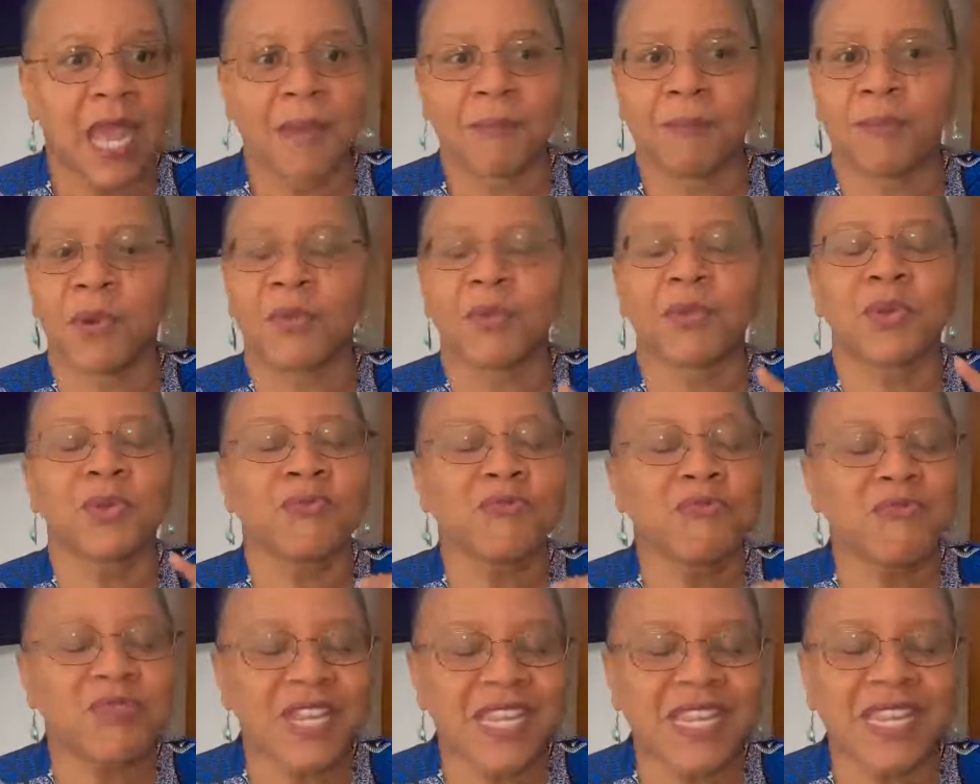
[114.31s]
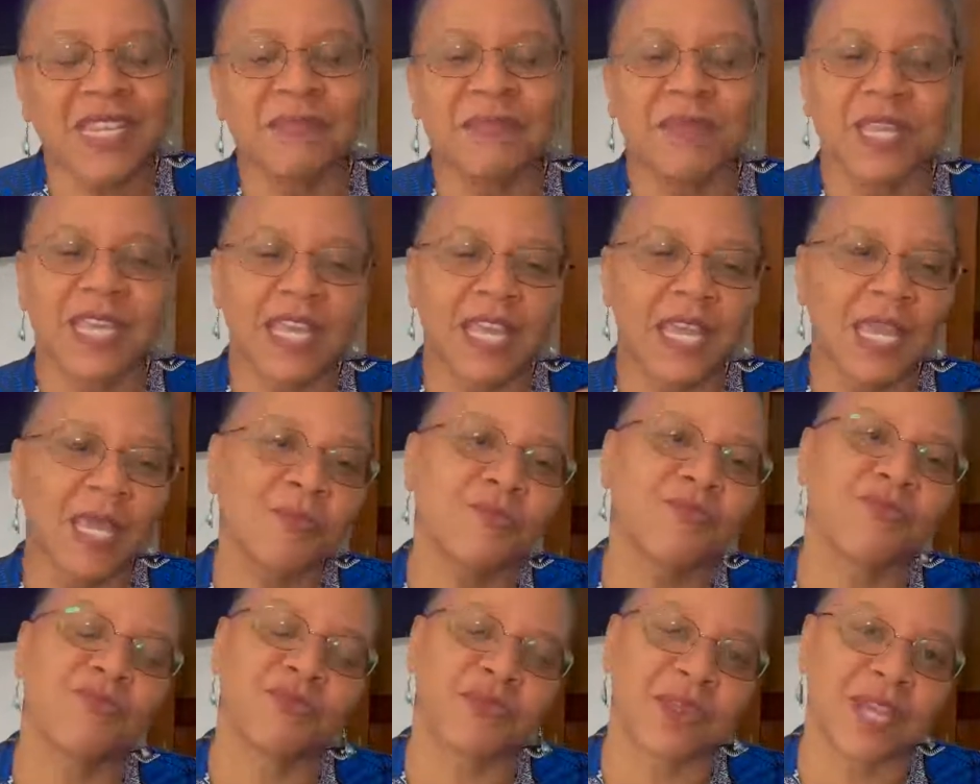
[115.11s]
But we really became
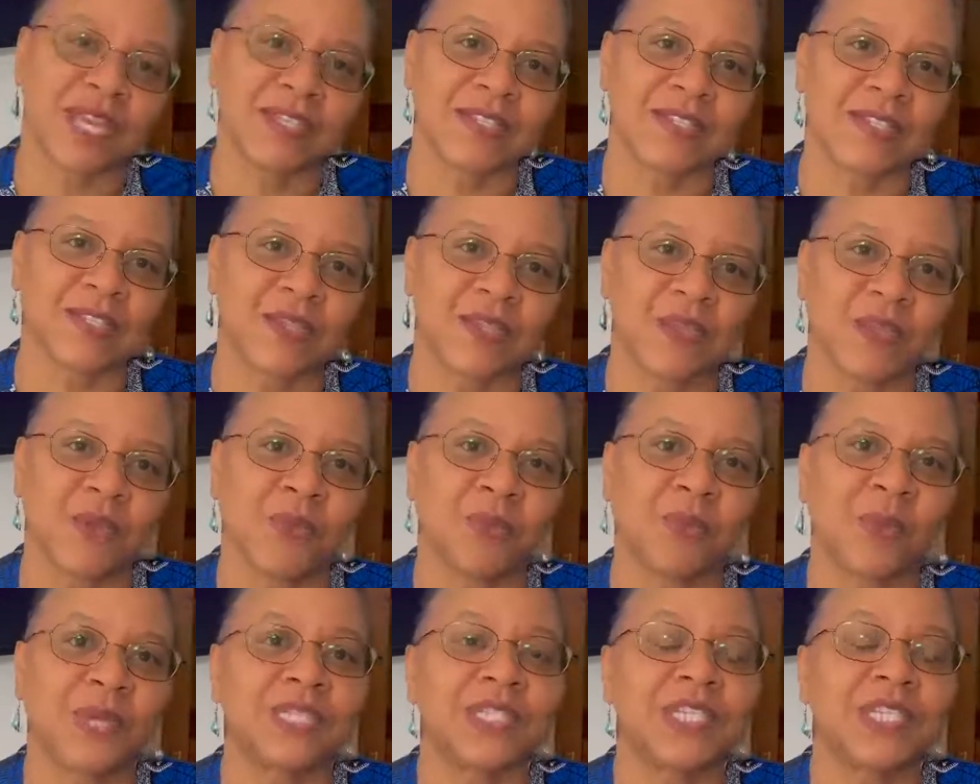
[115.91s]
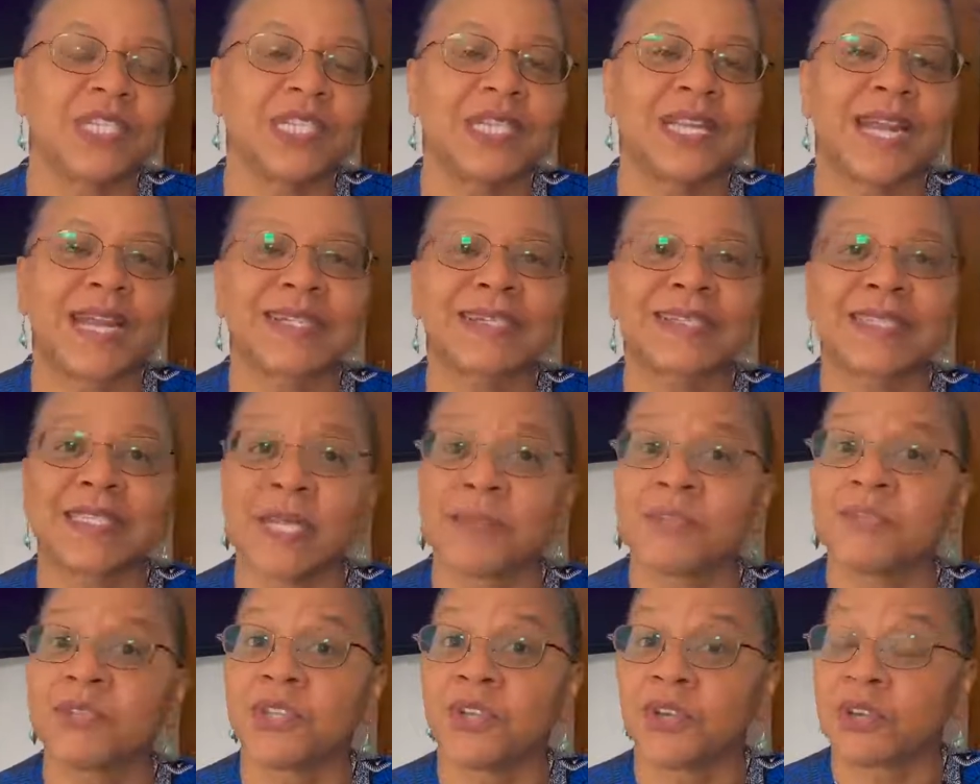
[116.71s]
friends when she
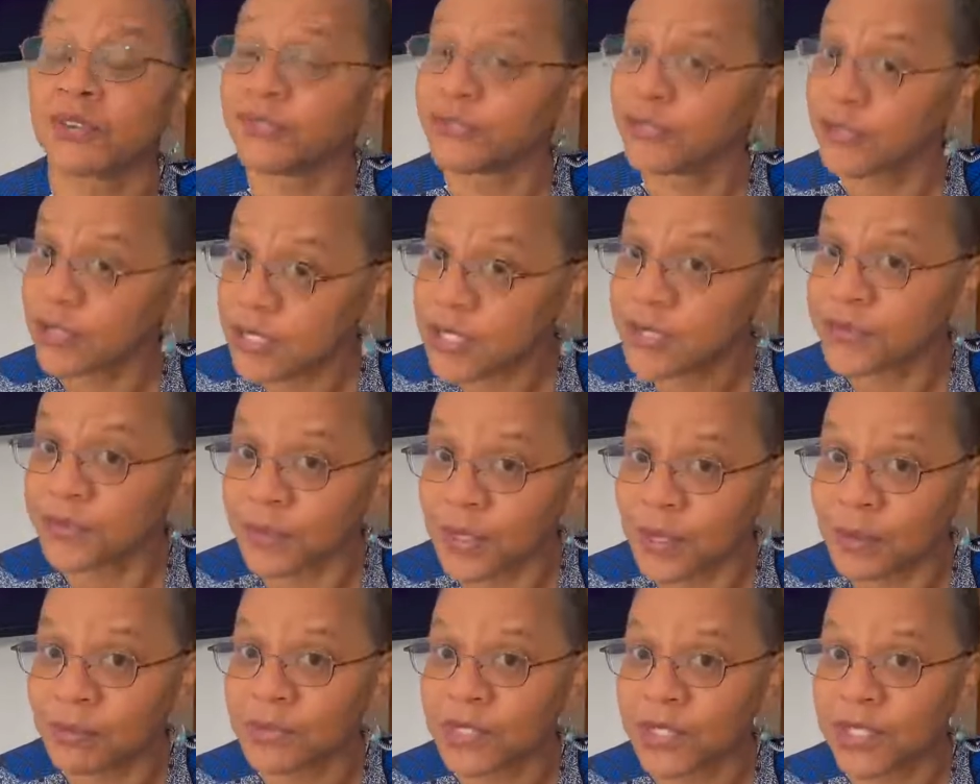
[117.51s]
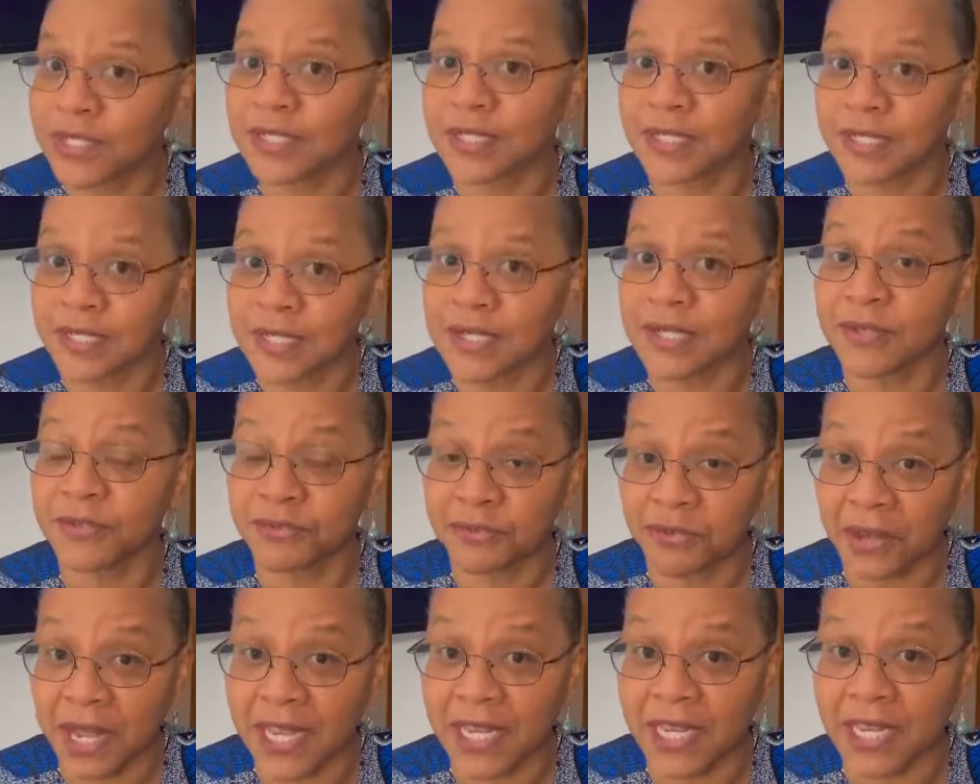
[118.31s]
accepted our first film, Just Another
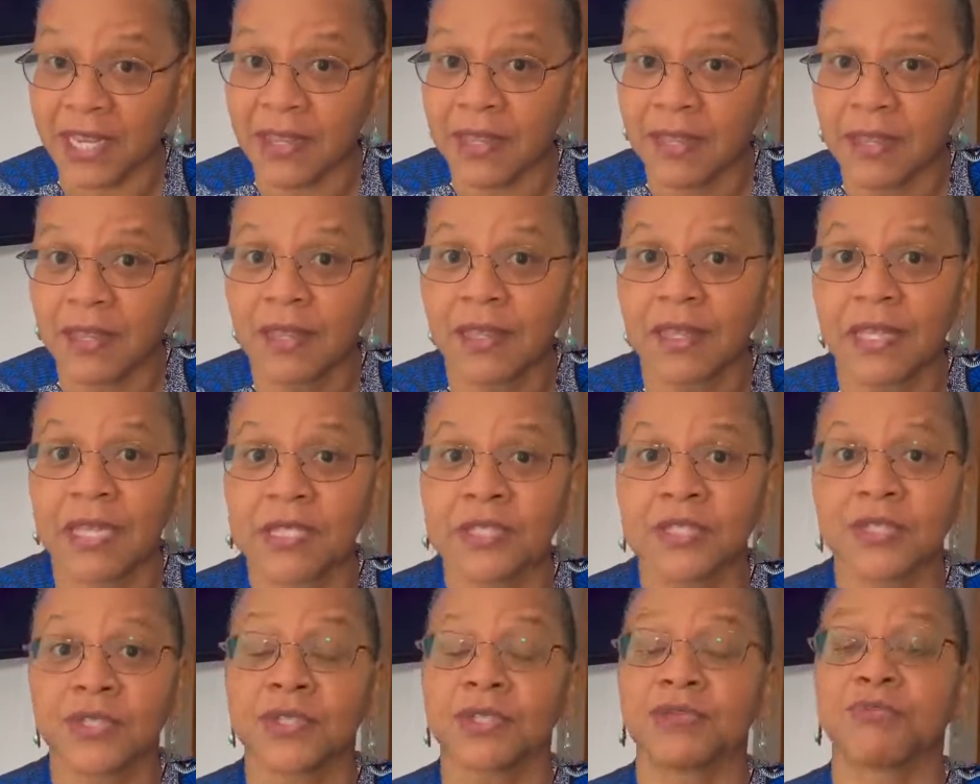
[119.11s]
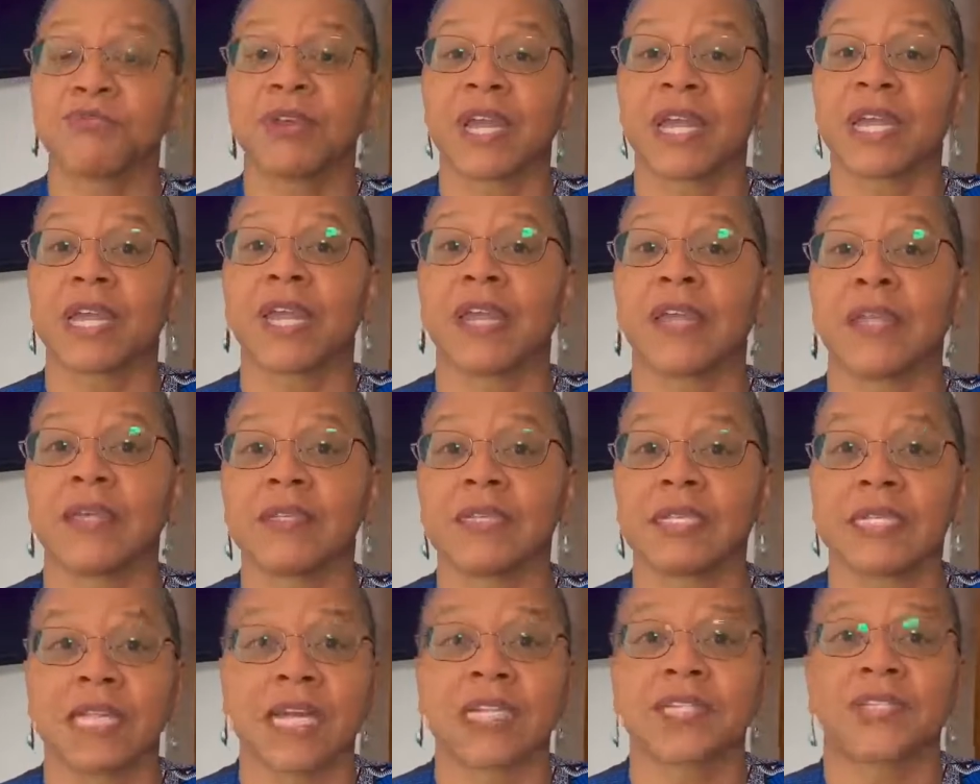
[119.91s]
Friday, into the Reggae
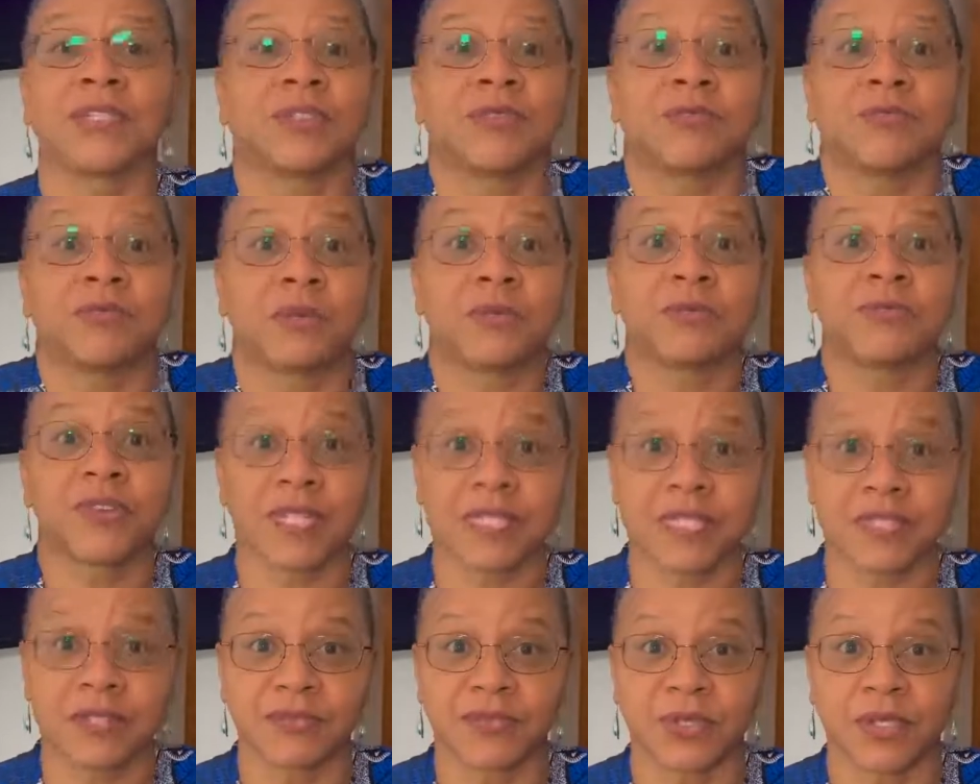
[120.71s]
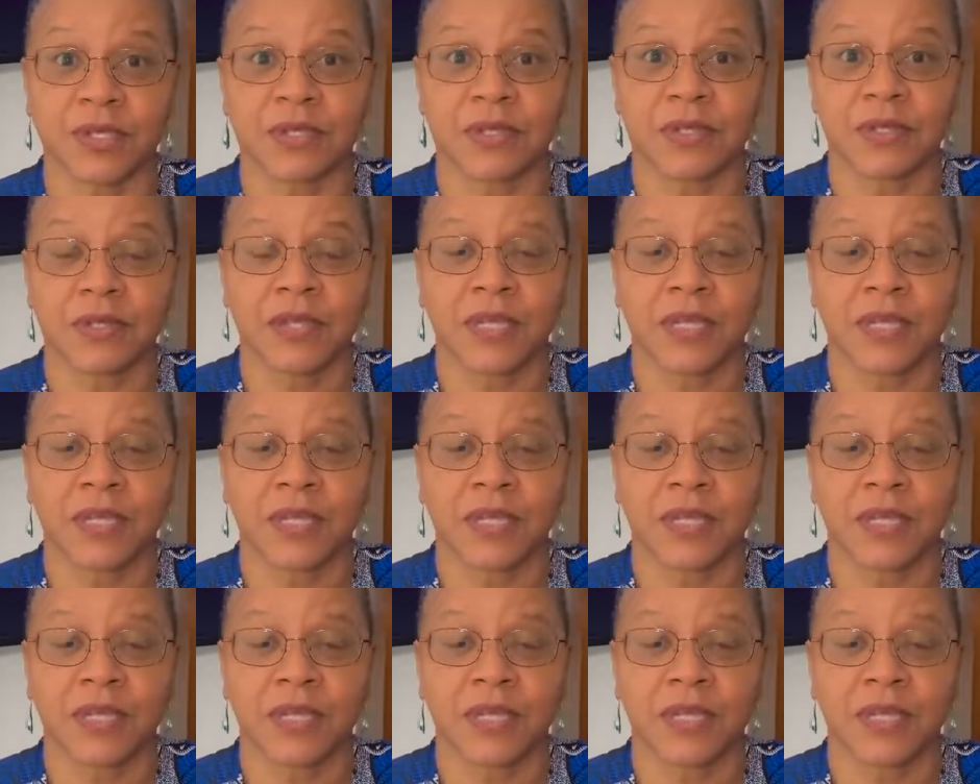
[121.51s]
International Film Festival.